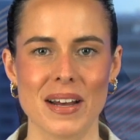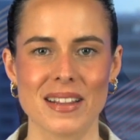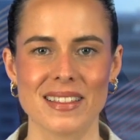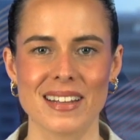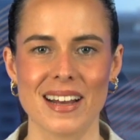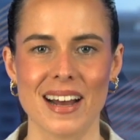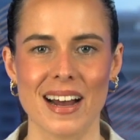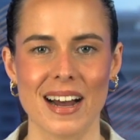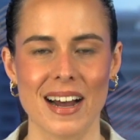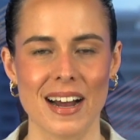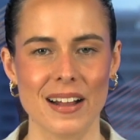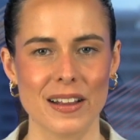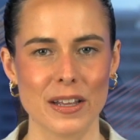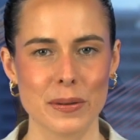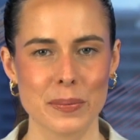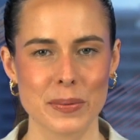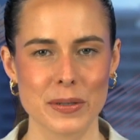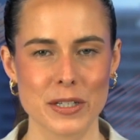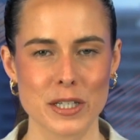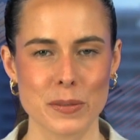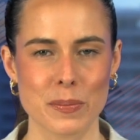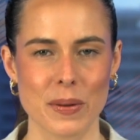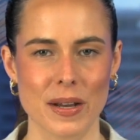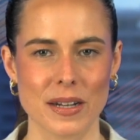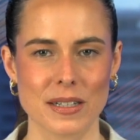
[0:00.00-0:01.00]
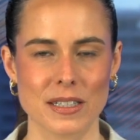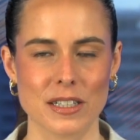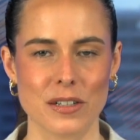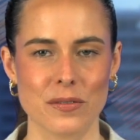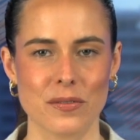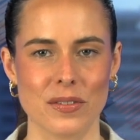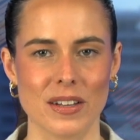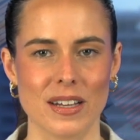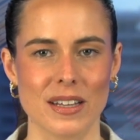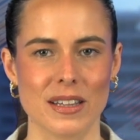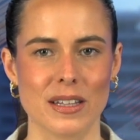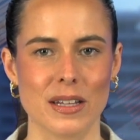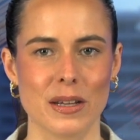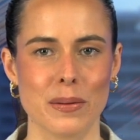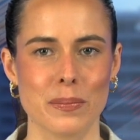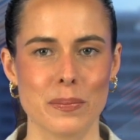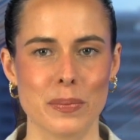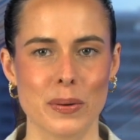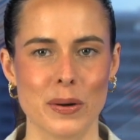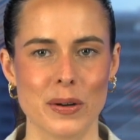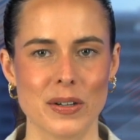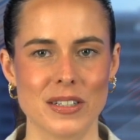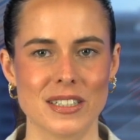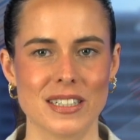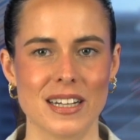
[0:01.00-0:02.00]
at the highly prospective lithium
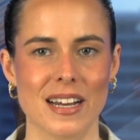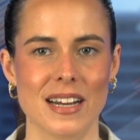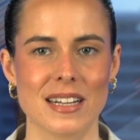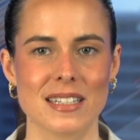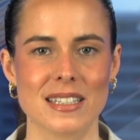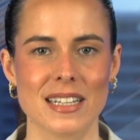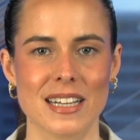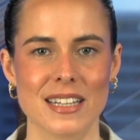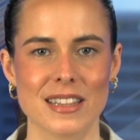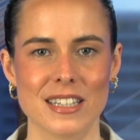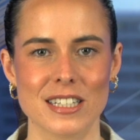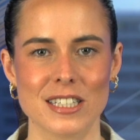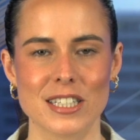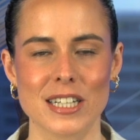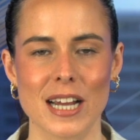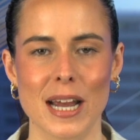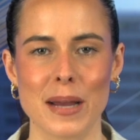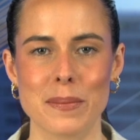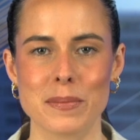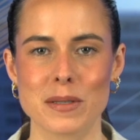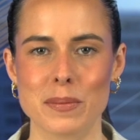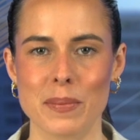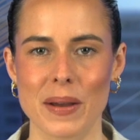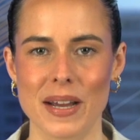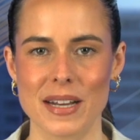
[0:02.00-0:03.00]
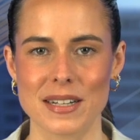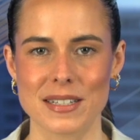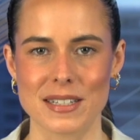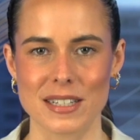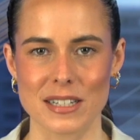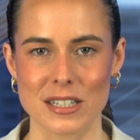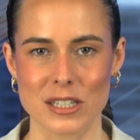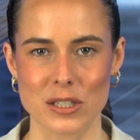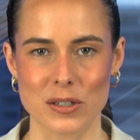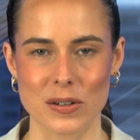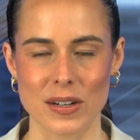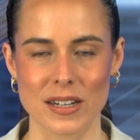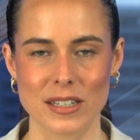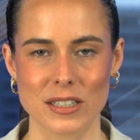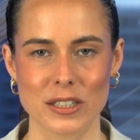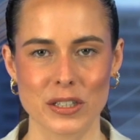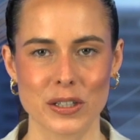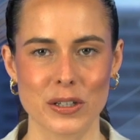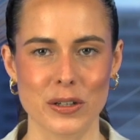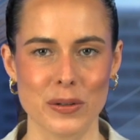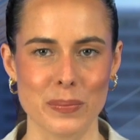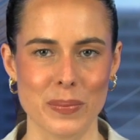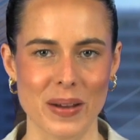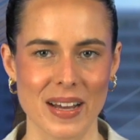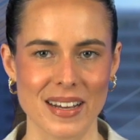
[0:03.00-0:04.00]
projects in the James Bay District,
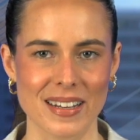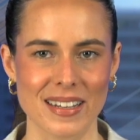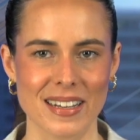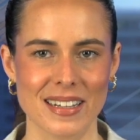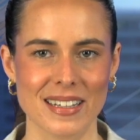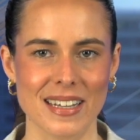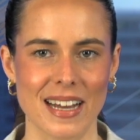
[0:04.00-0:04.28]
Quebec,